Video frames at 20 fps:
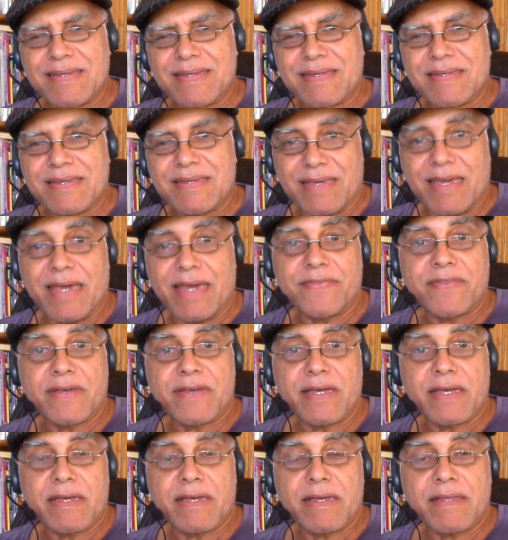He had
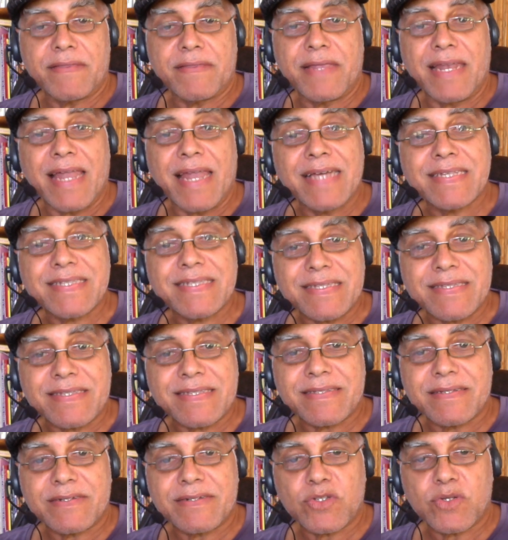the
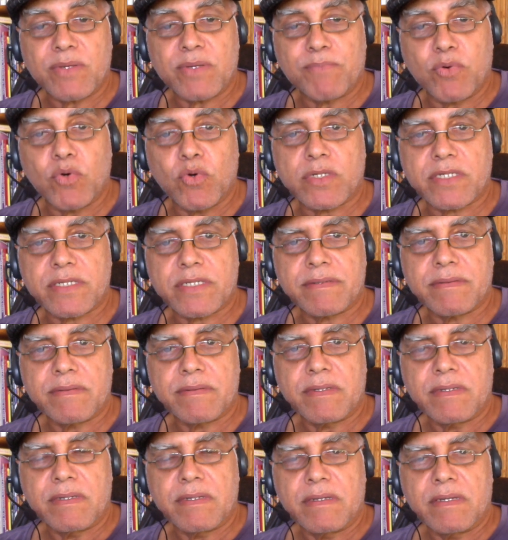license to import
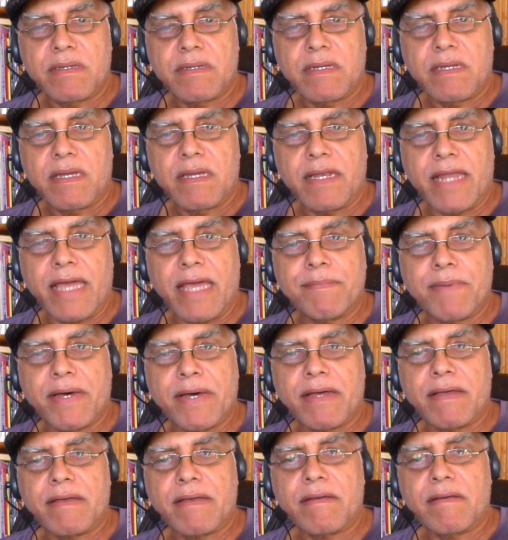
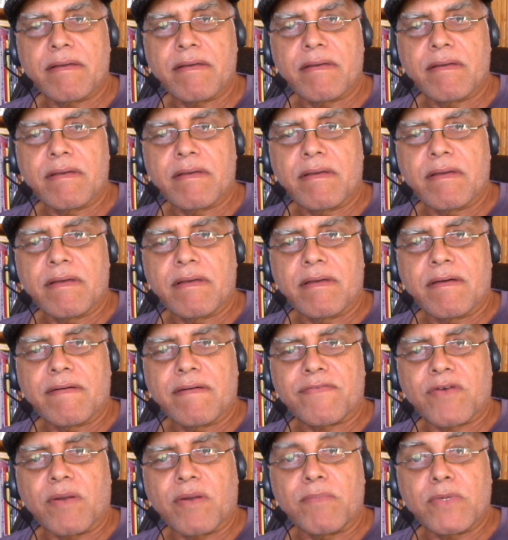labor
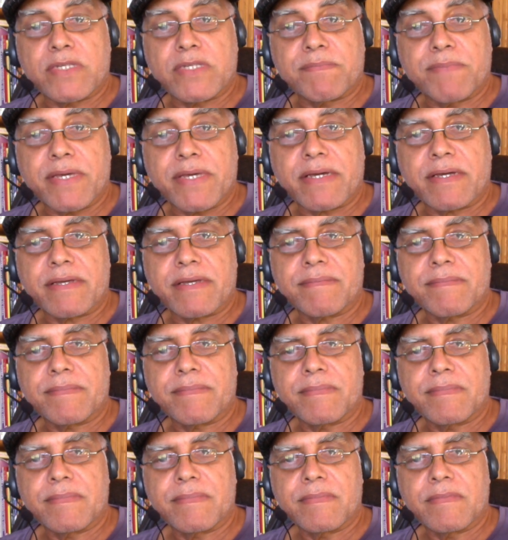from Mozambique
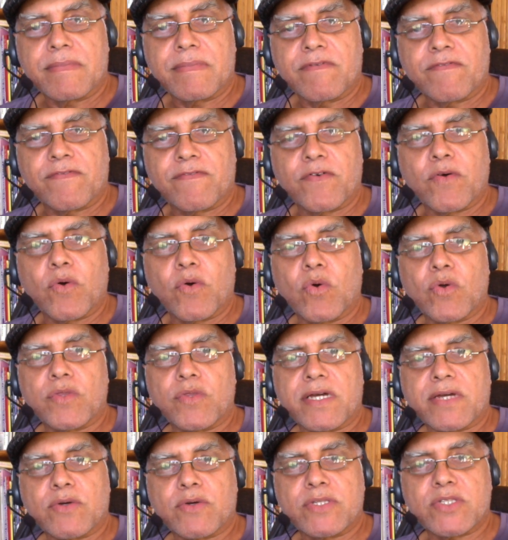for
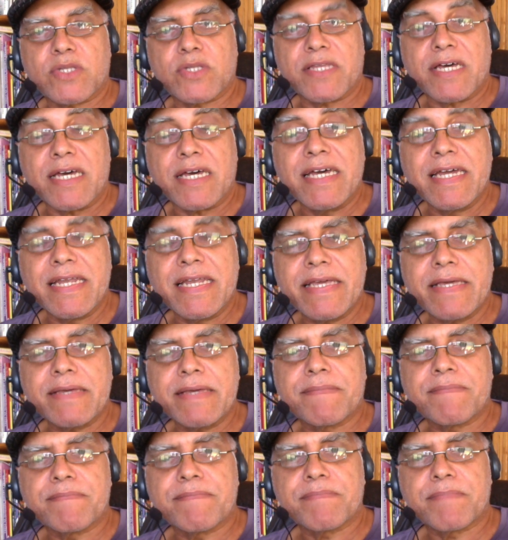the early
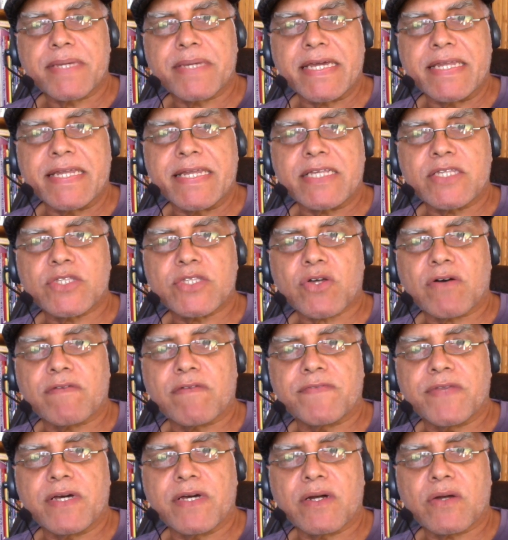beginnings
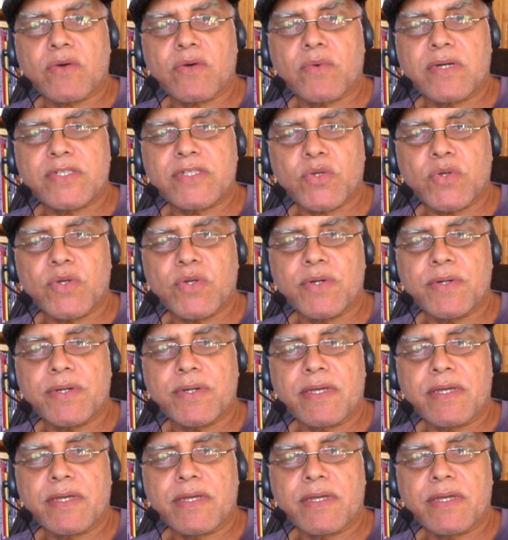of the KwaZulu,